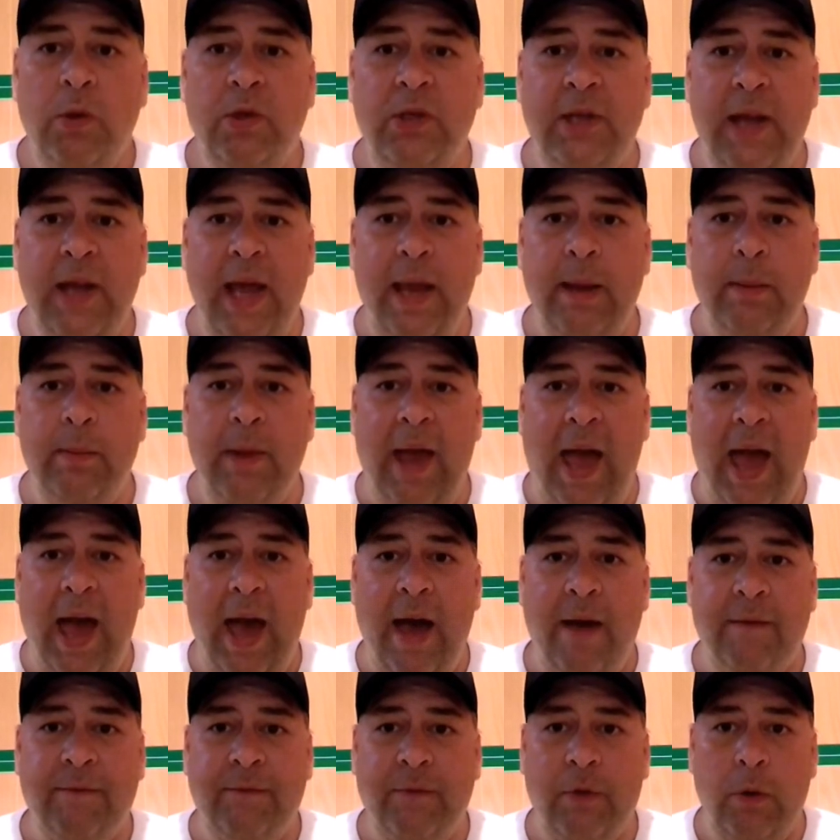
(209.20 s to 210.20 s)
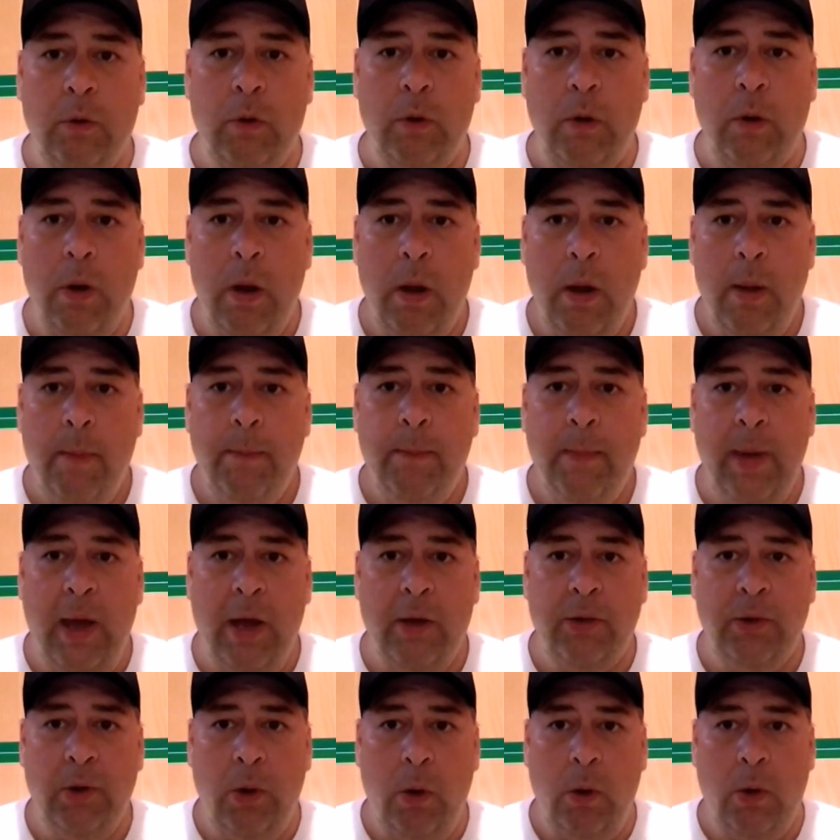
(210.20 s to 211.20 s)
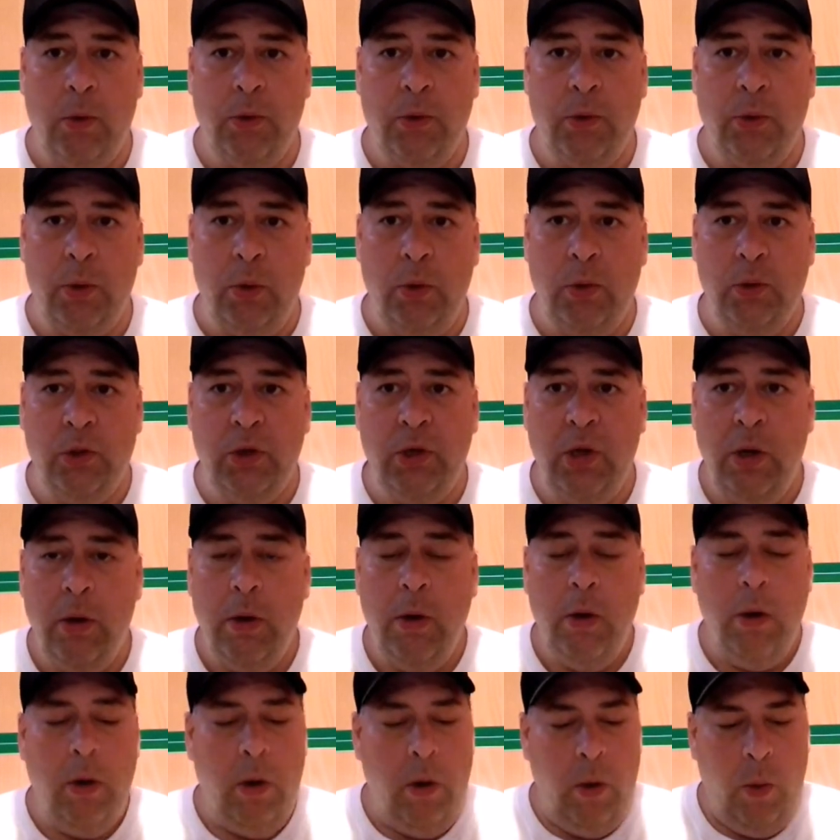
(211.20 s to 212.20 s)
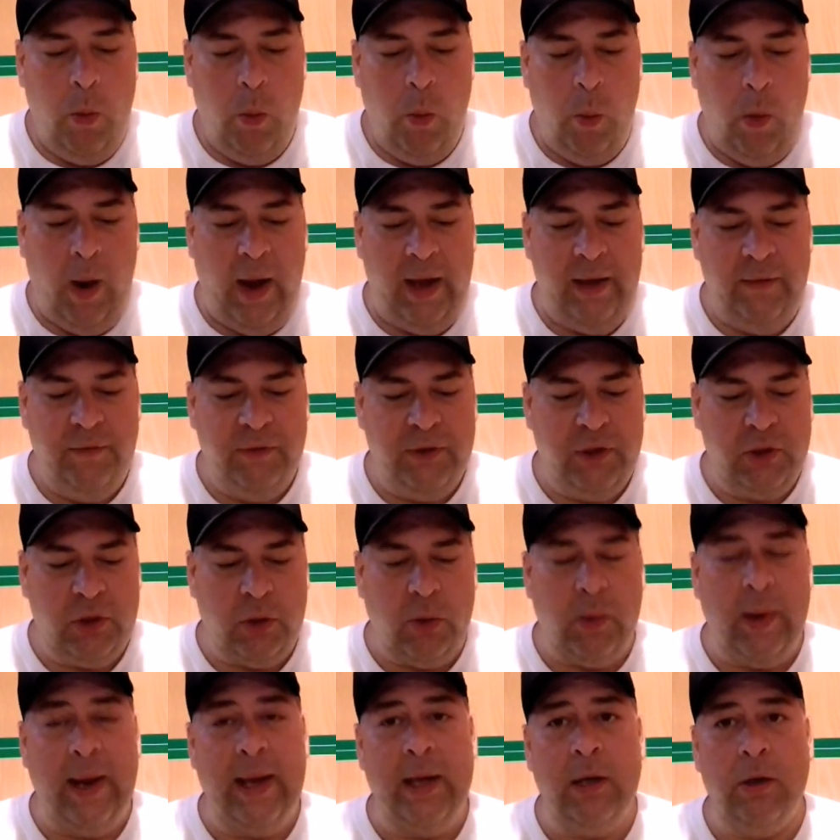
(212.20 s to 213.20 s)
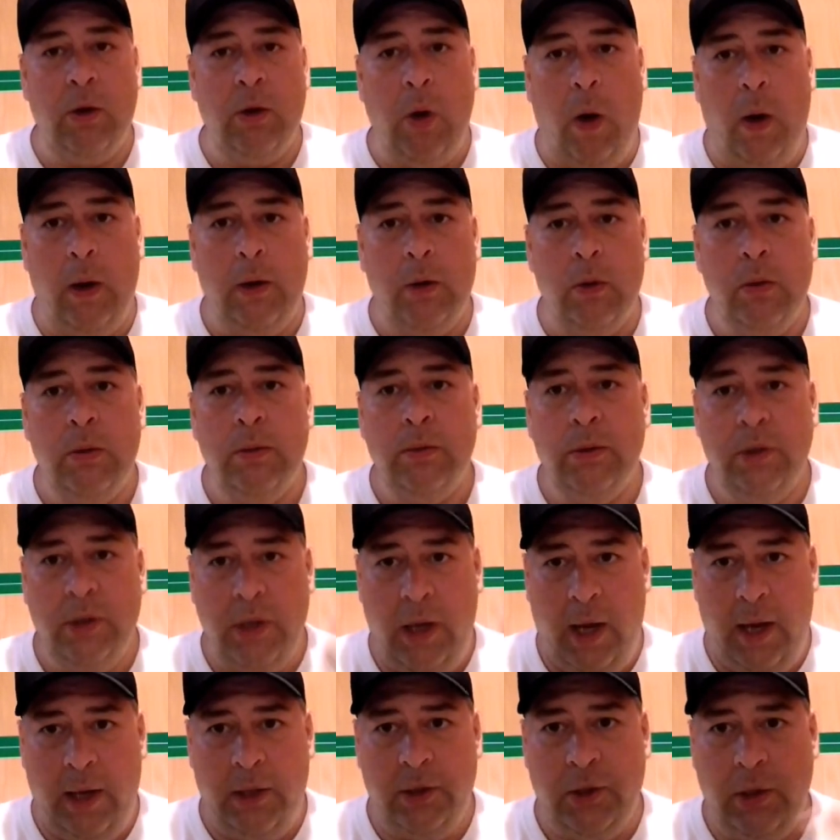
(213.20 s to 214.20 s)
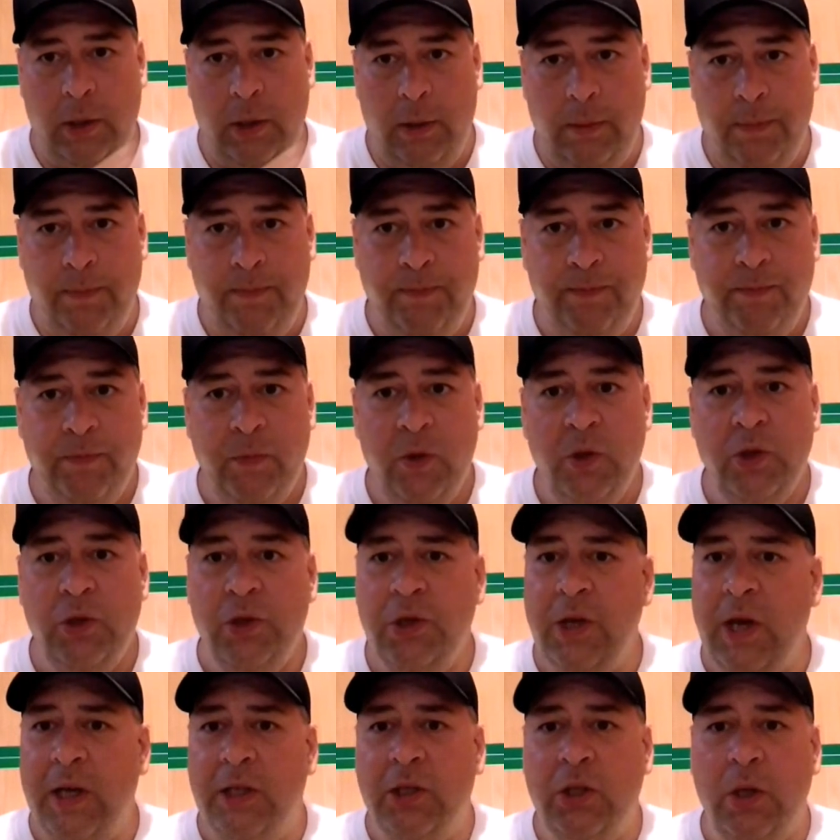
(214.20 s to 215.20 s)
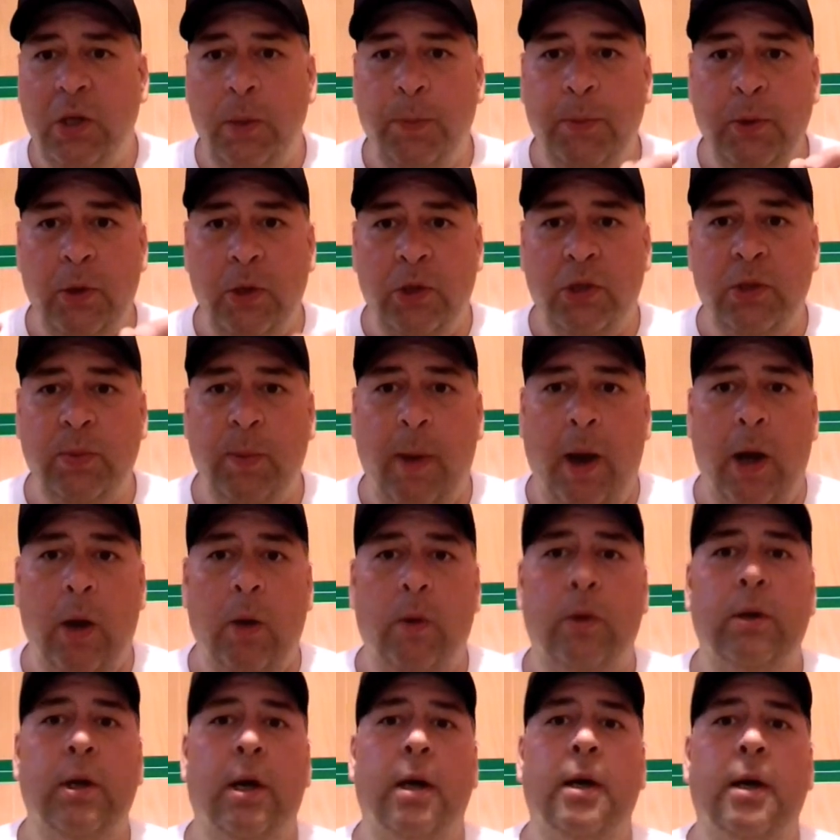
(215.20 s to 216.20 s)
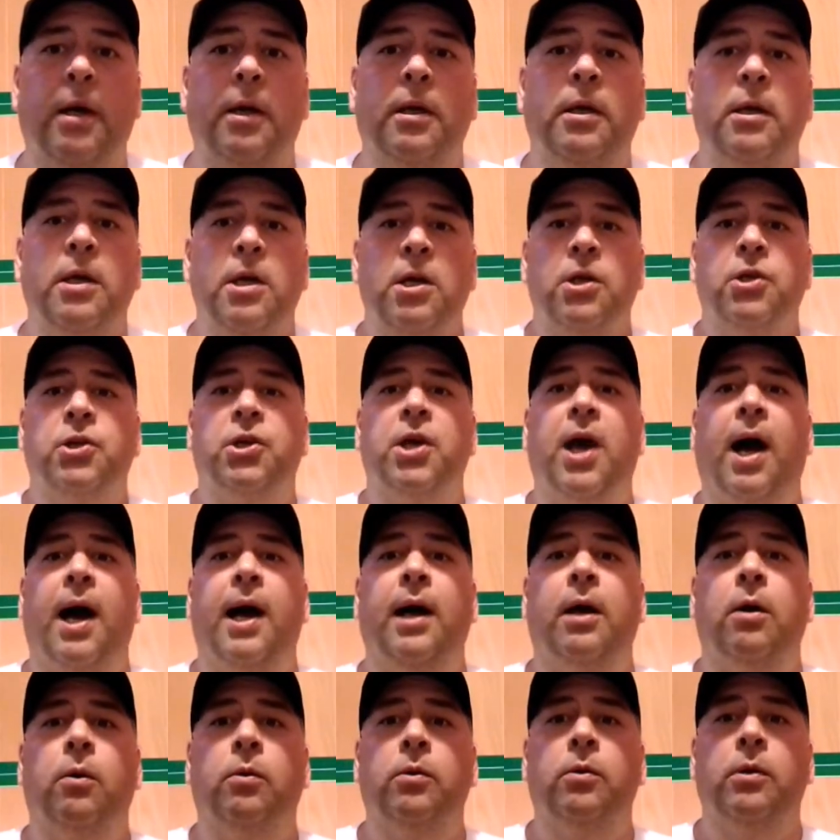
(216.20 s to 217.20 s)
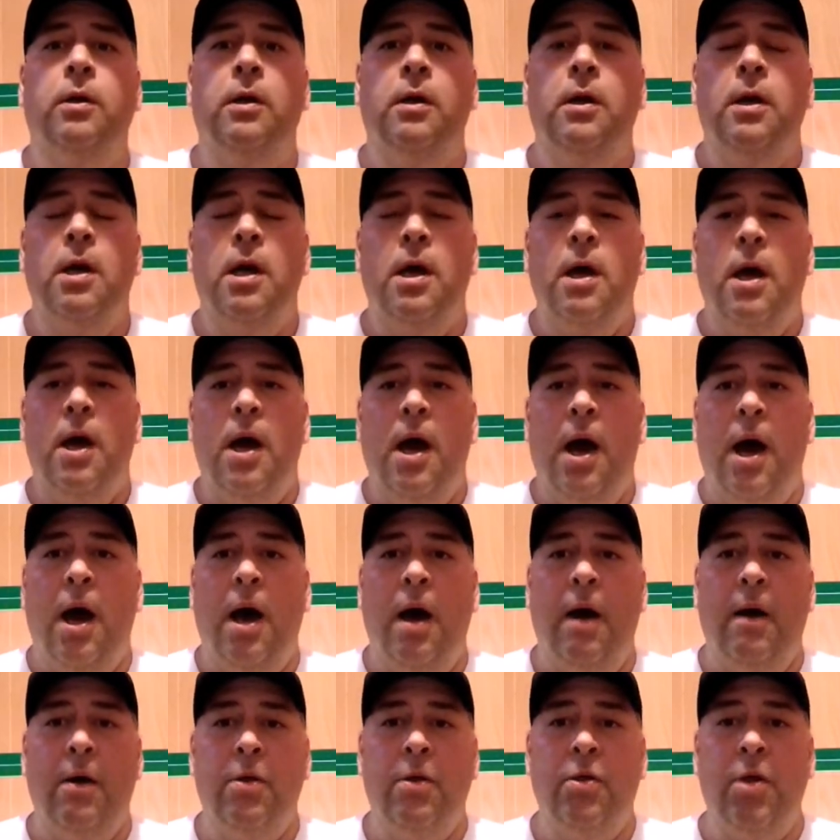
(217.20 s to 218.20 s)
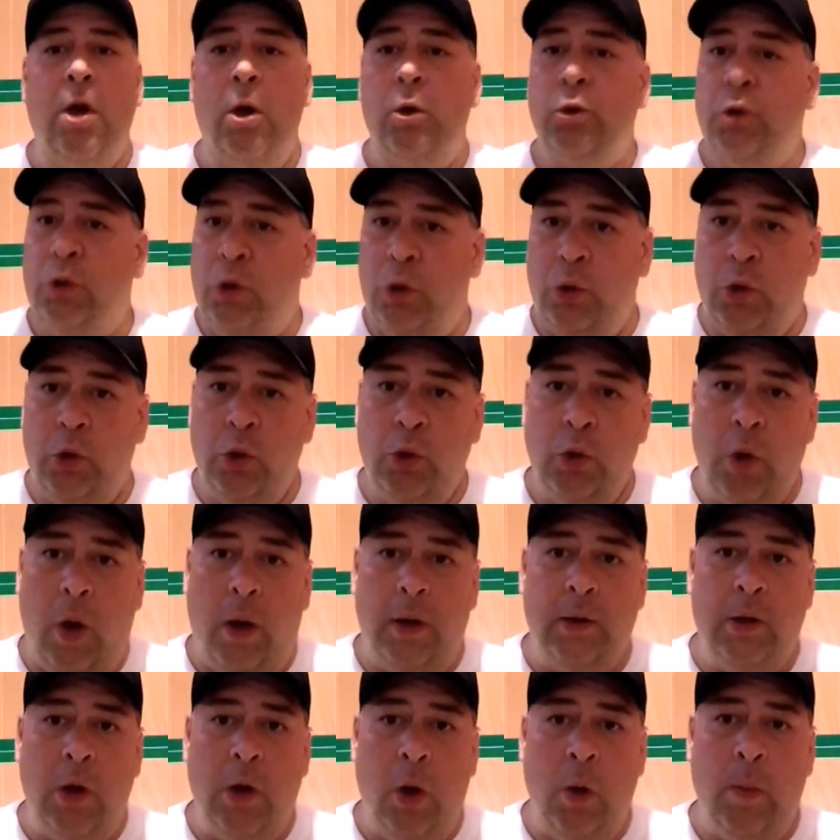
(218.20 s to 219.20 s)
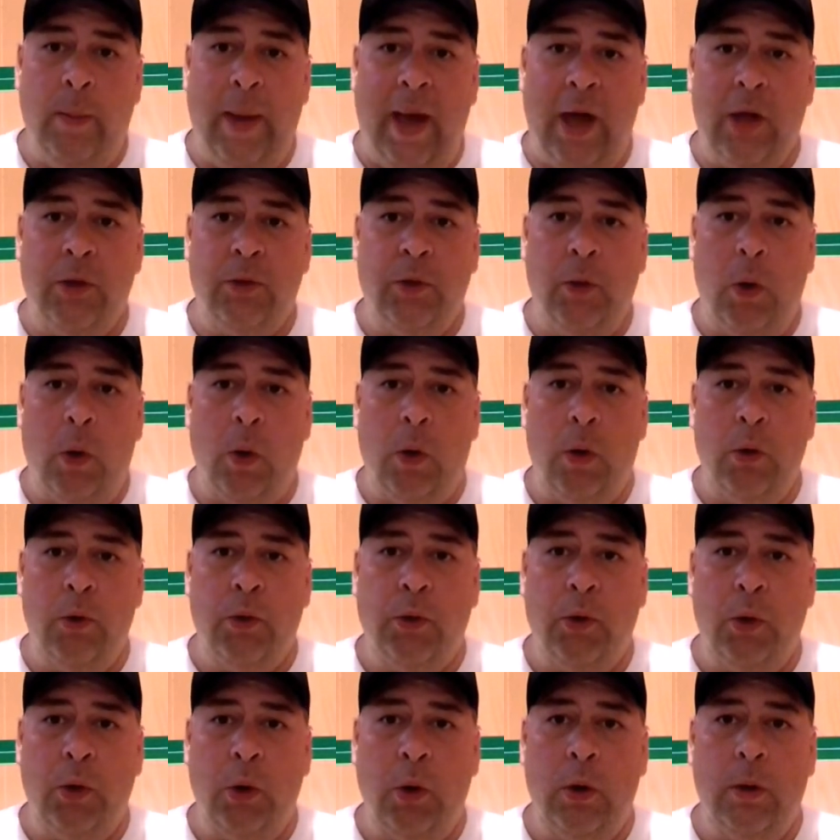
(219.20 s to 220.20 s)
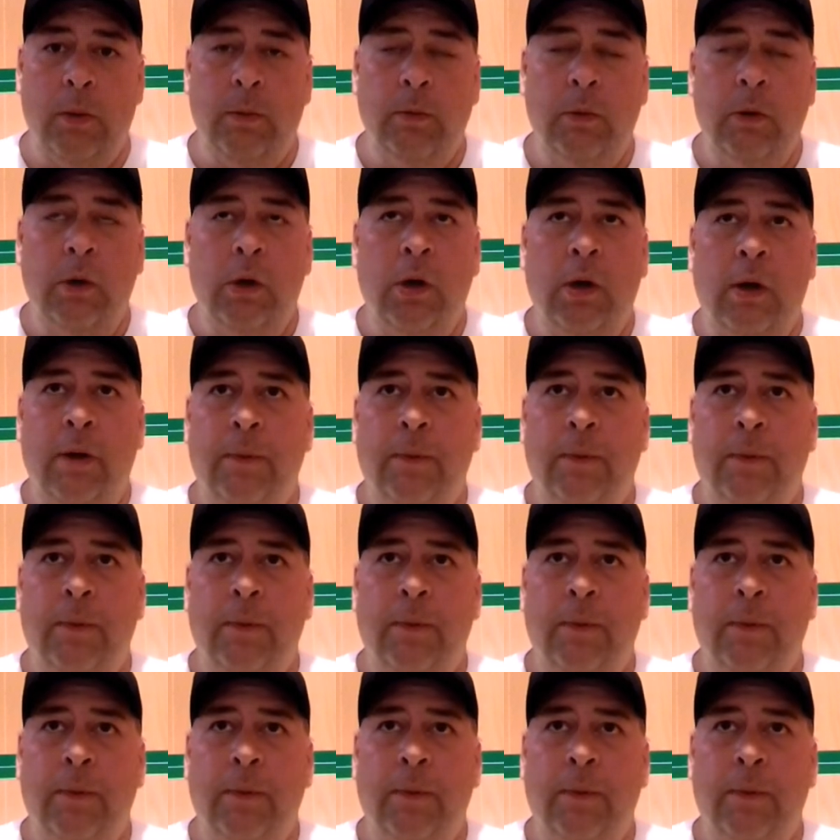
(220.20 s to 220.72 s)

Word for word: was named after Matthew Arthur's wife's granddaughter, Teja, just to put a smile on a child. Uh, those who do not know Matthew Arthur,